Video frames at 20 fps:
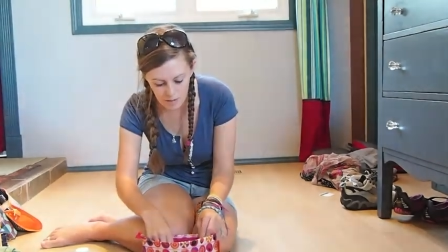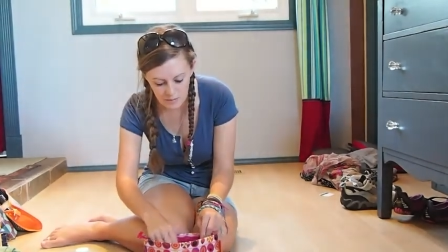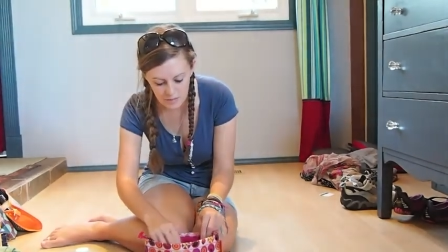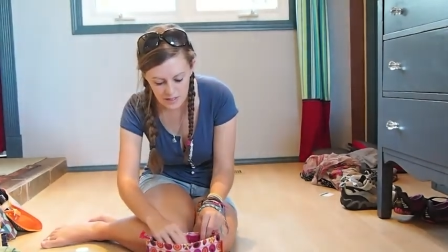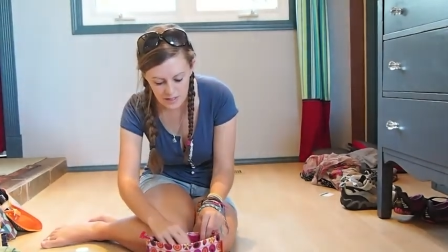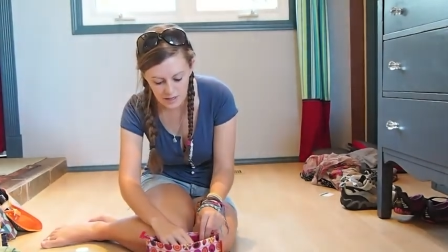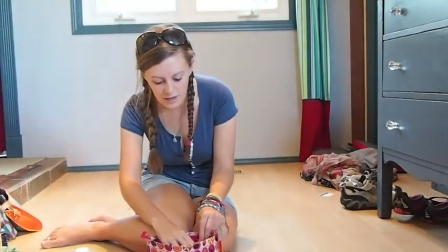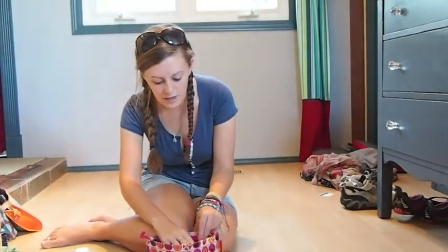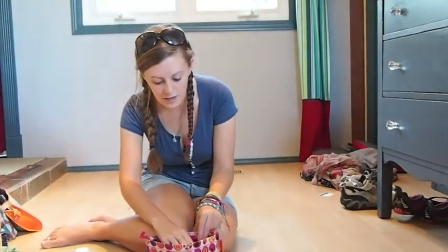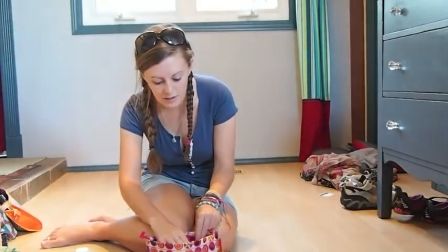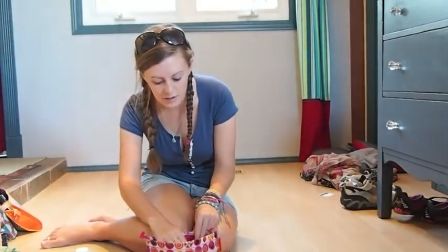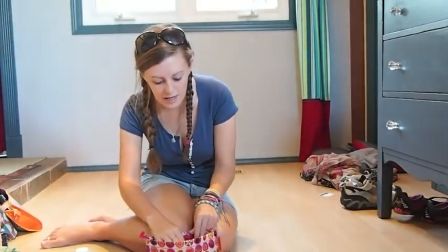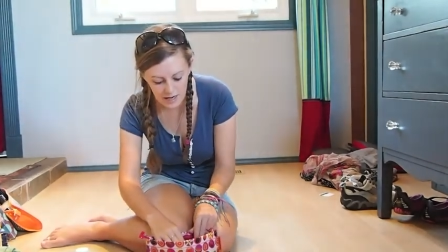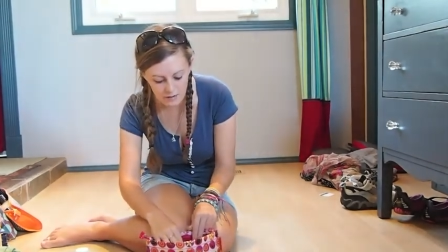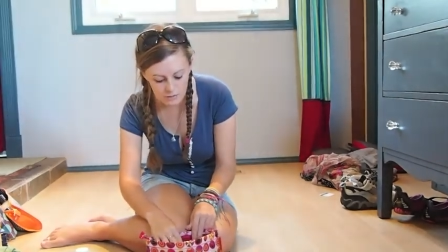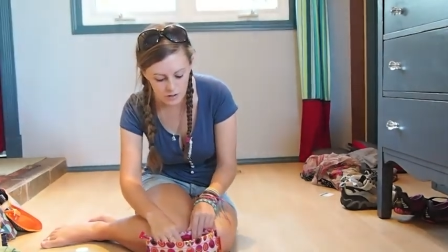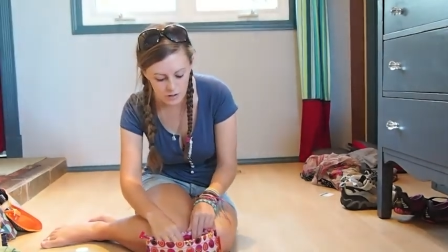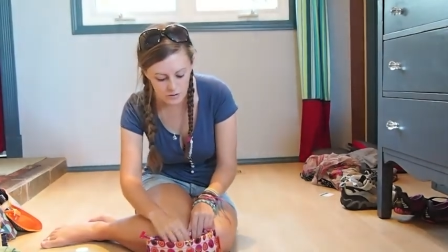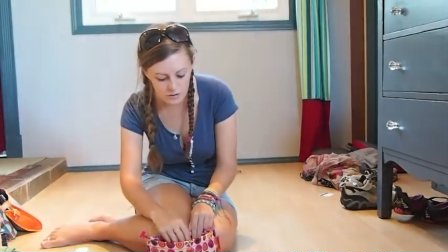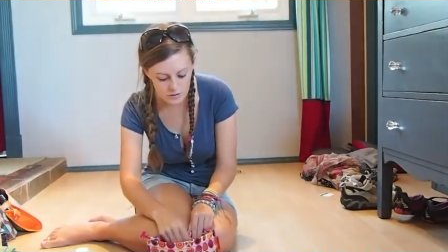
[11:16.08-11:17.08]
yeah, I
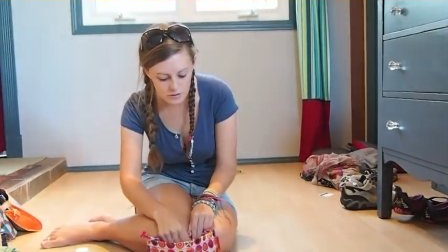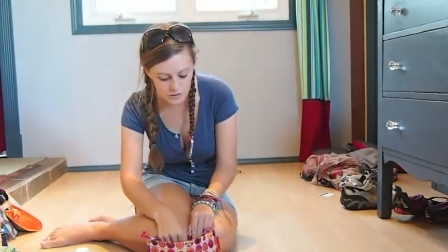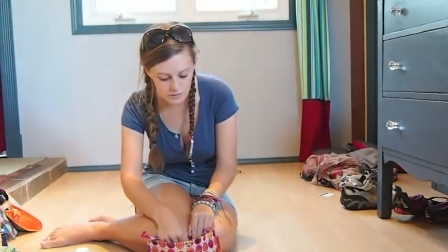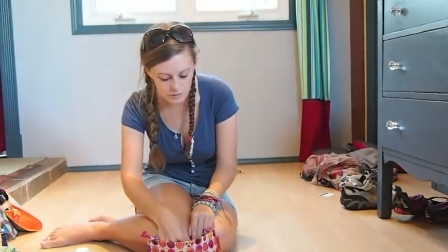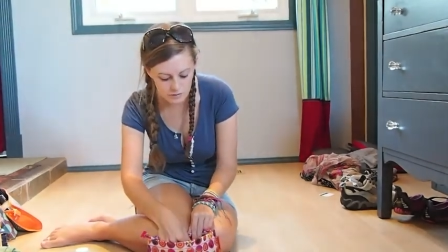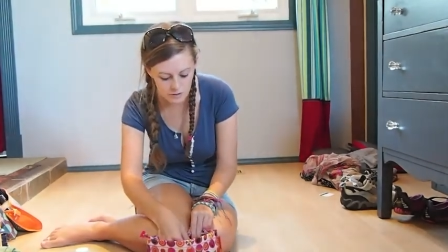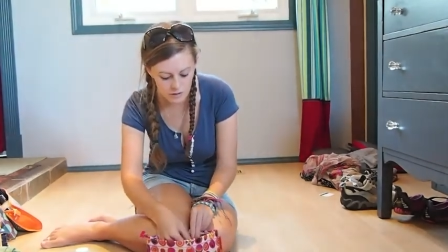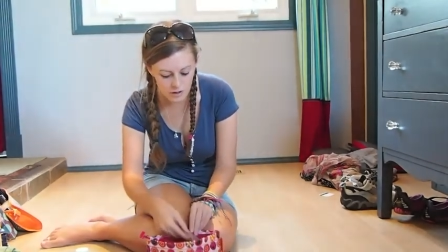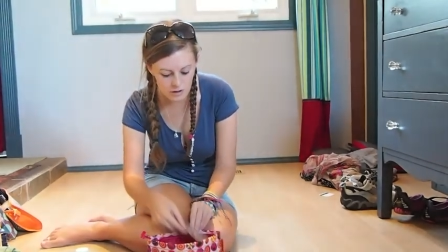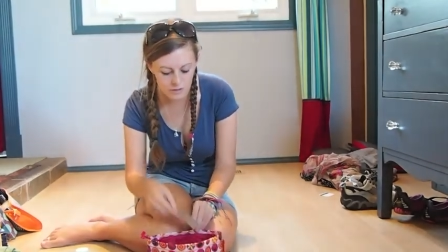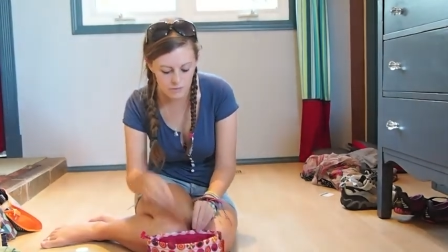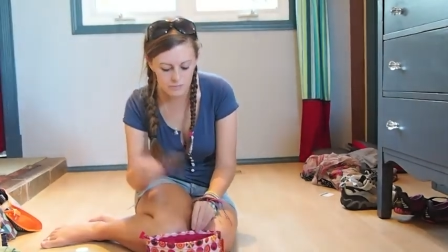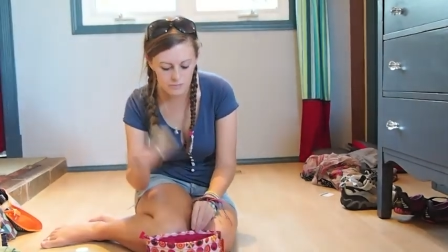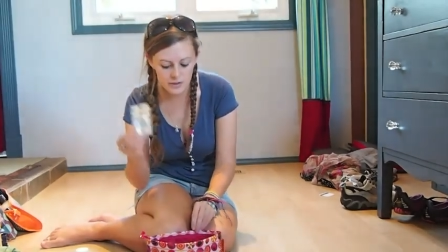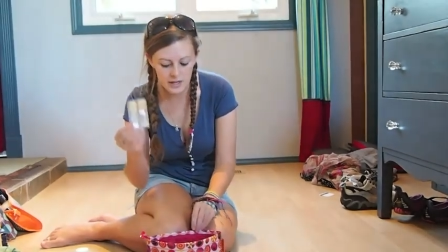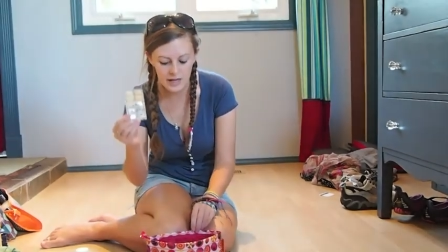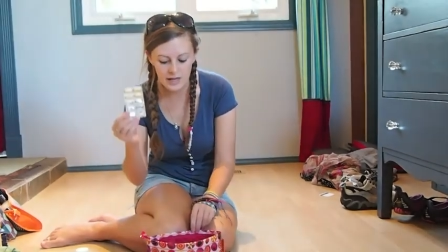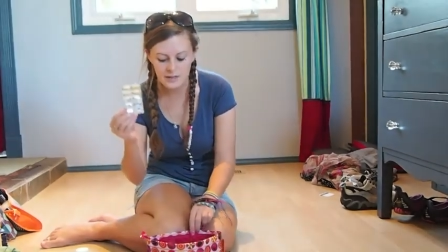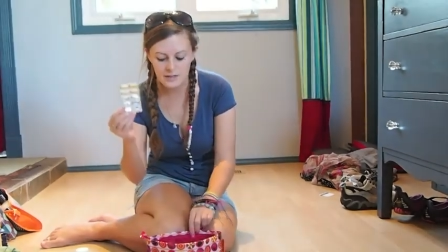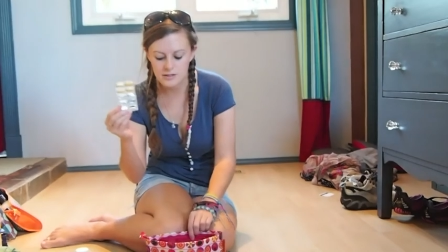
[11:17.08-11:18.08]
have loads of,
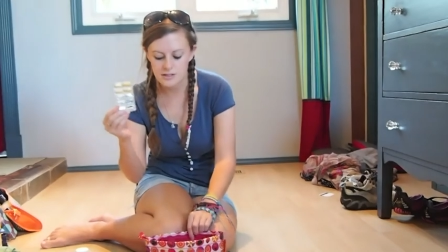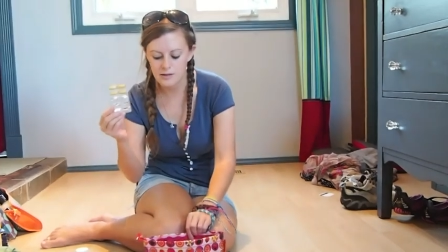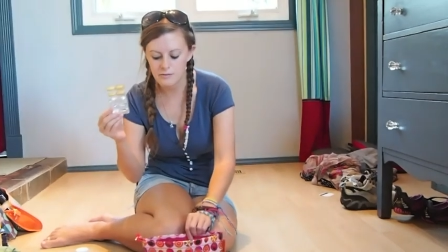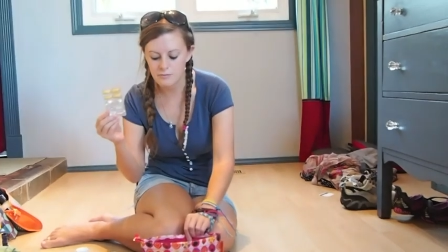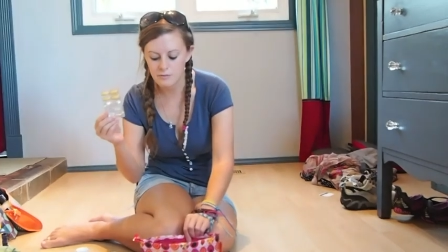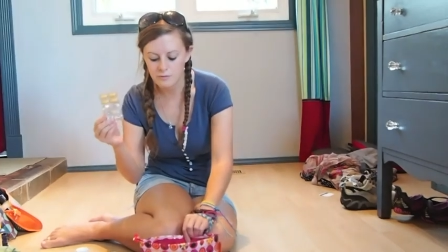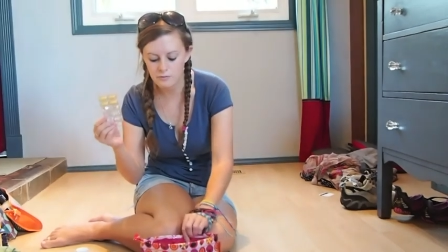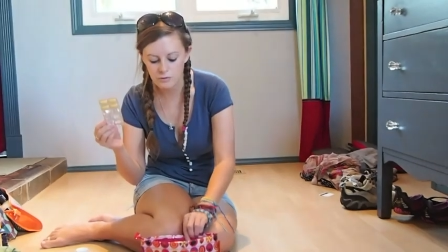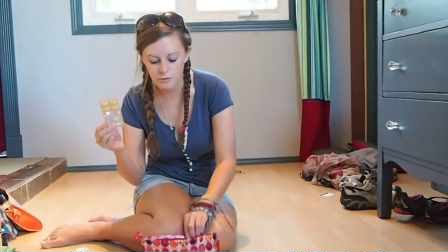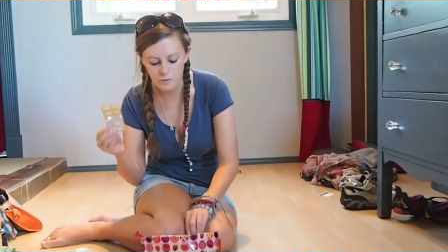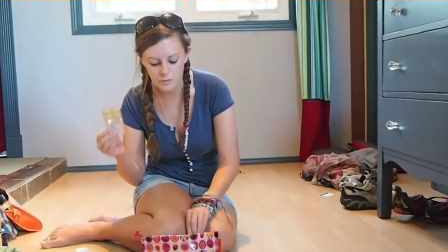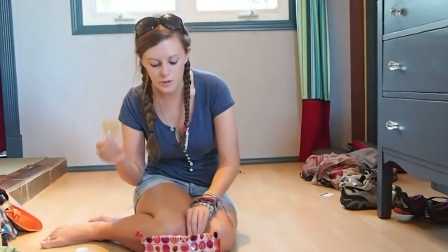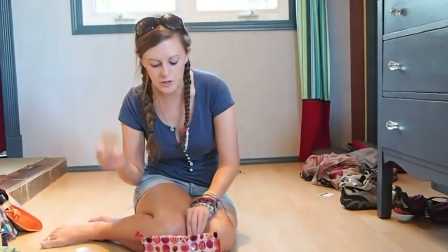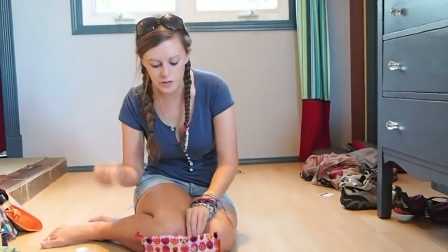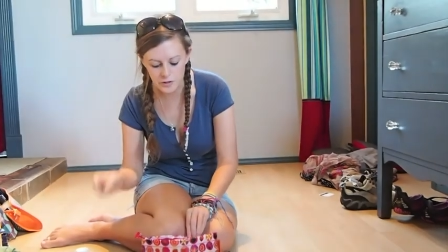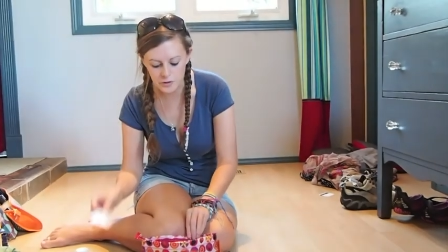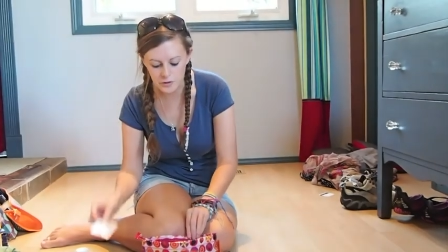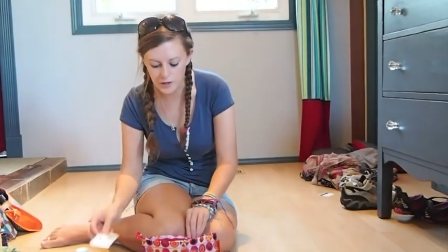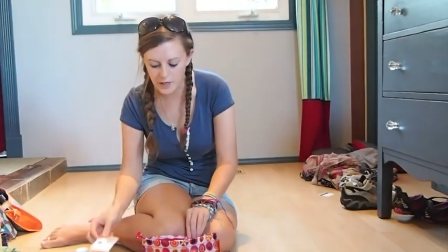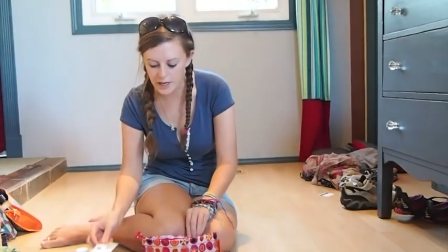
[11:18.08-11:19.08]
and something from
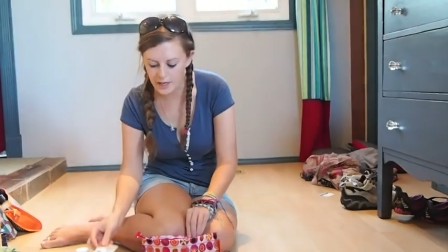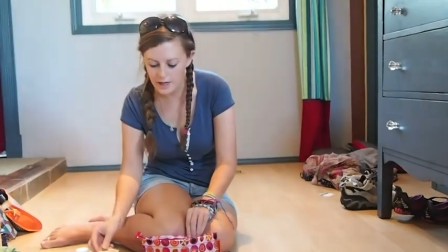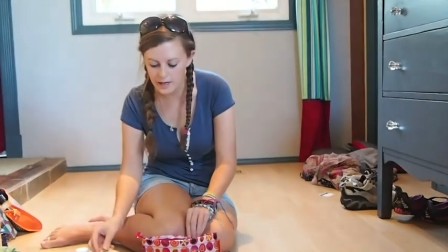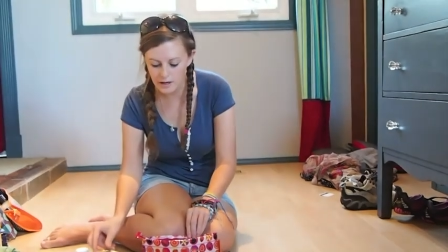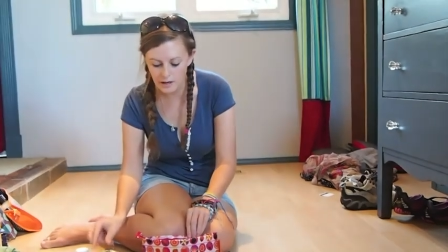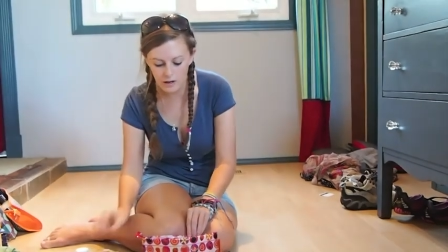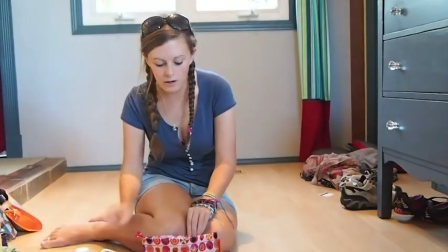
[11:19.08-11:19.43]
the UK,